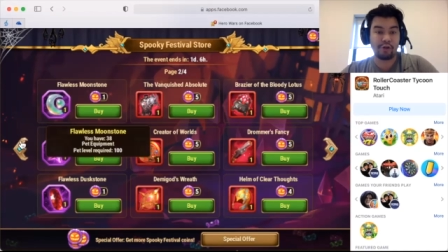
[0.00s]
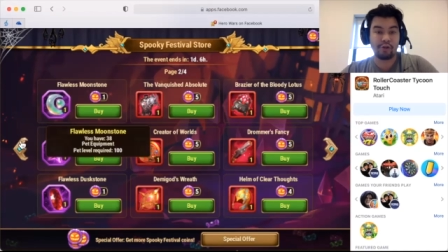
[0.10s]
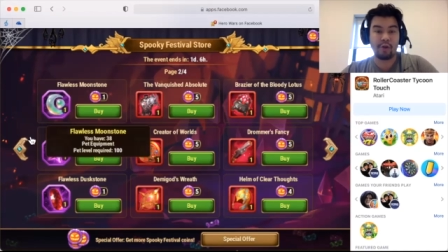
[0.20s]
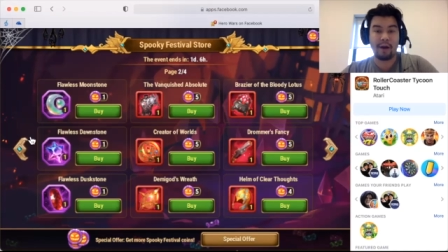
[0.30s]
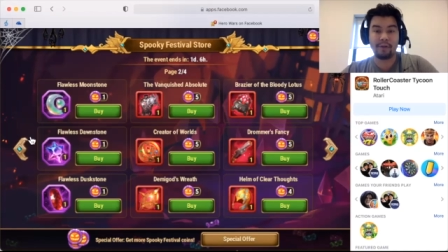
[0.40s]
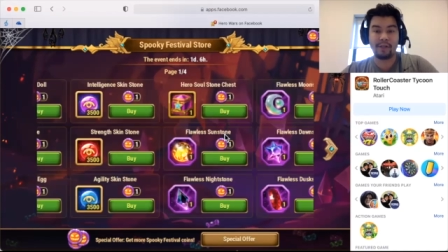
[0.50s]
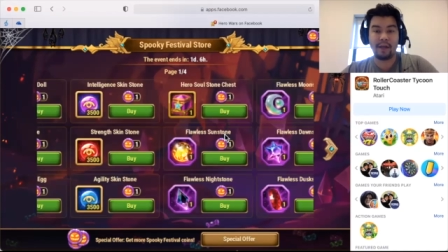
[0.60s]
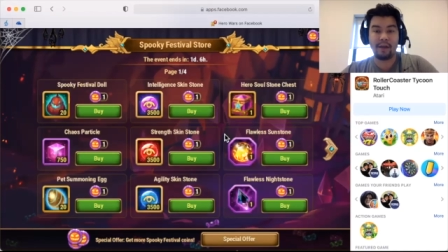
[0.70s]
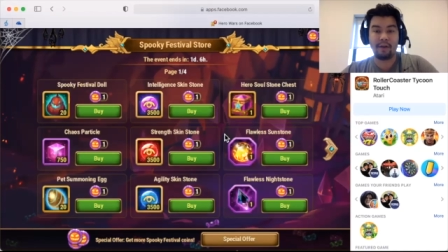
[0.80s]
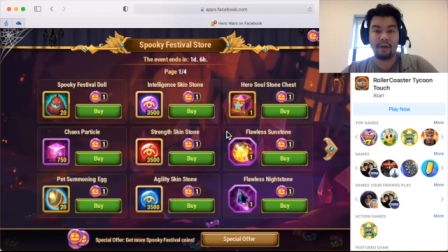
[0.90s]
So I would
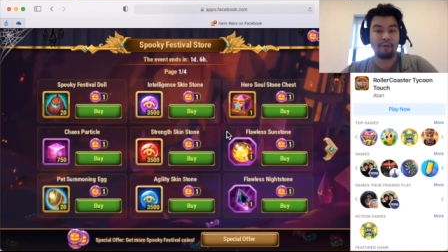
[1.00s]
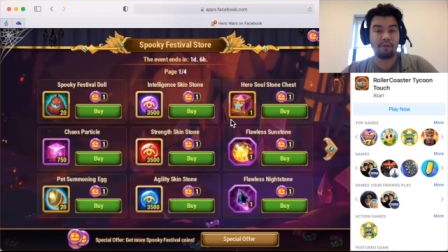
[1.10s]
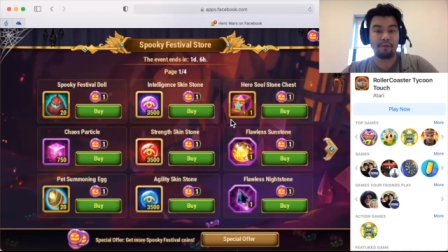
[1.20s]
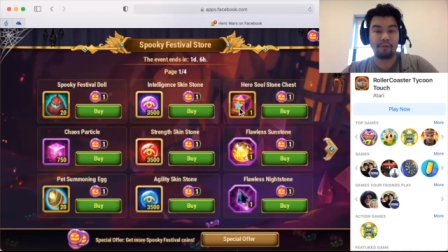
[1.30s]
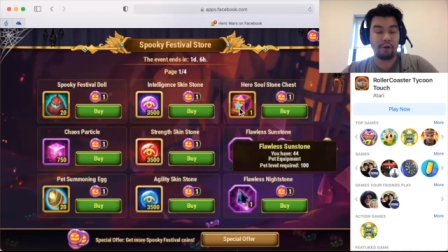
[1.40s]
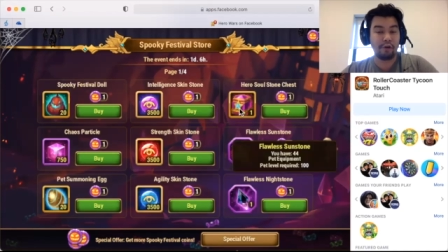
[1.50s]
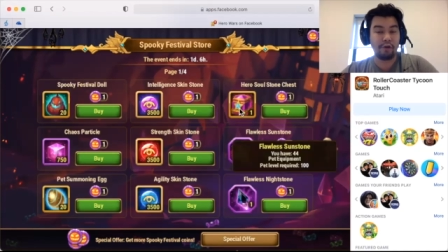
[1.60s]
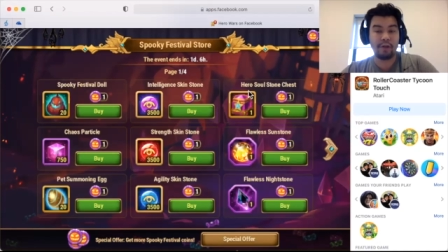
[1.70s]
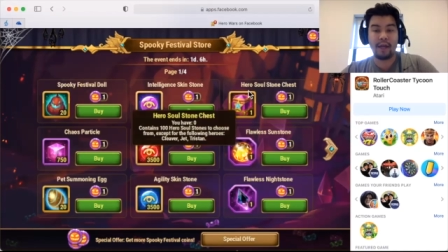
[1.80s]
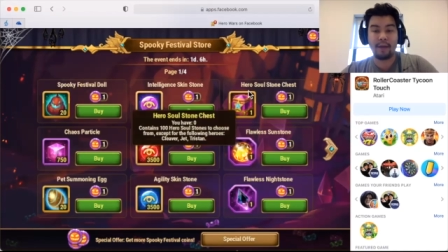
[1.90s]
say if you you're new
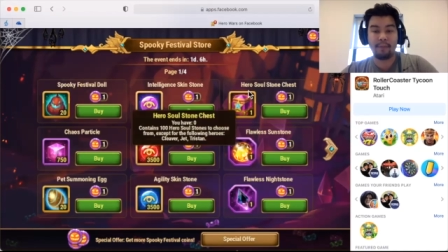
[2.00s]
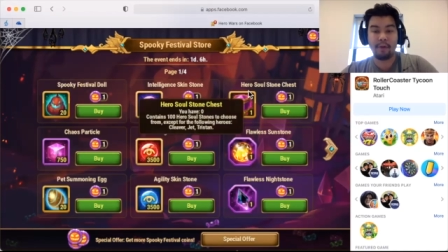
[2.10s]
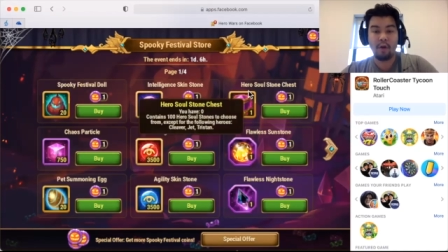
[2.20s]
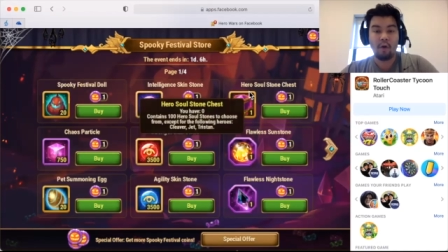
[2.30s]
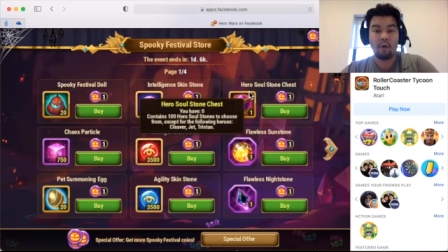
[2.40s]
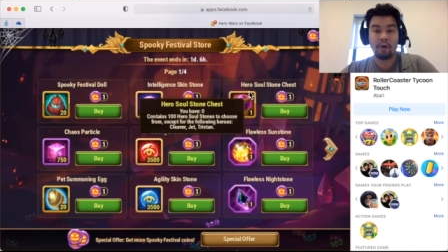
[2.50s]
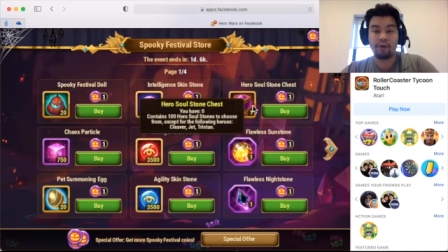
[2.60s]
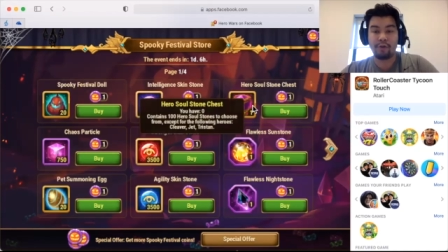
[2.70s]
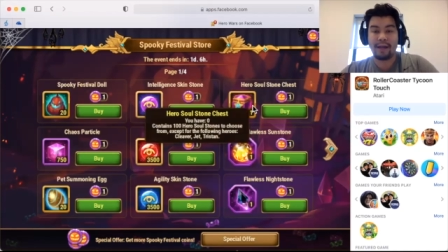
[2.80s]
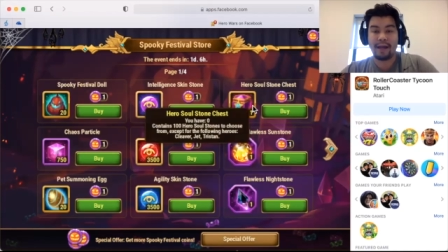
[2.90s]
to the game or
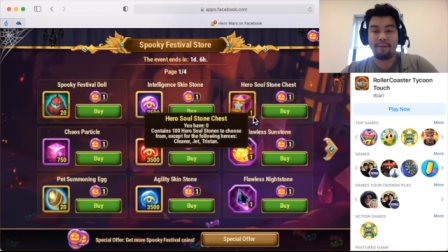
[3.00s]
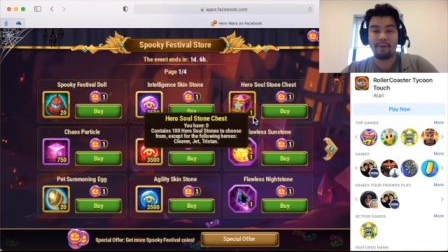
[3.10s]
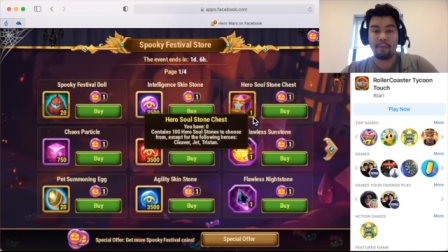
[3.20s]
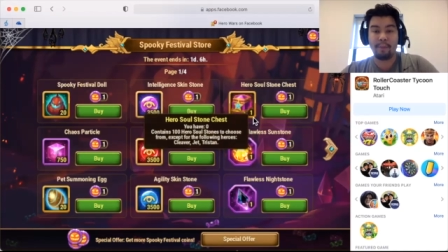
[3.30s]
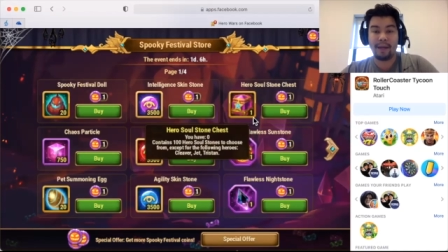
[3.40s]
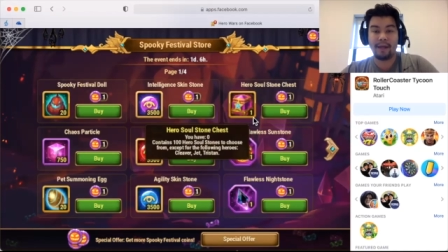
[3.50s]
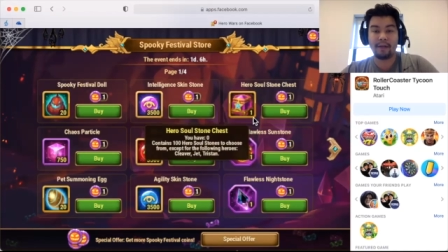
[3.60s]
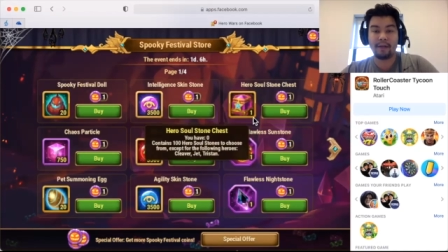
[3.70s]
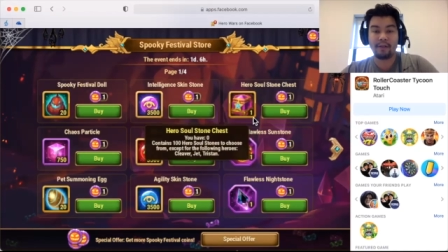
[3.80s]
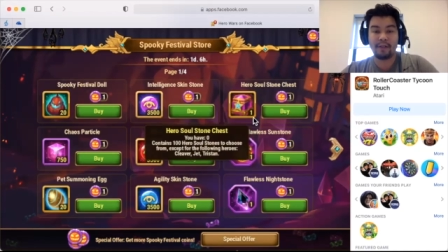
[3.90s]
you don't have your
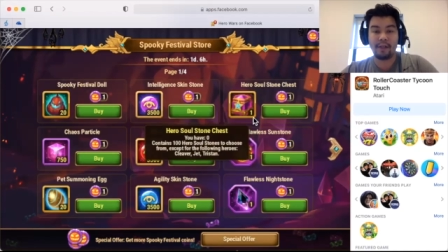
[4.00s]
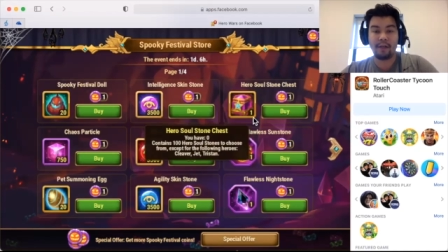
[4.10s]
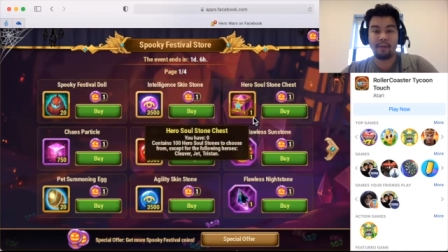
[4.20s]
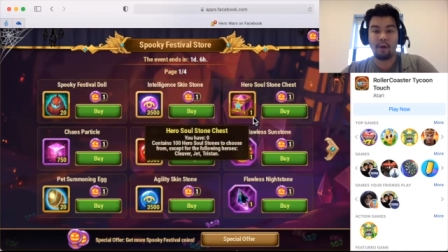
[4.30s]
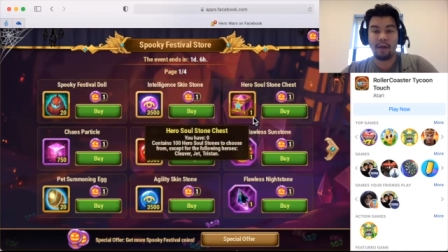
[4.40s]
main team all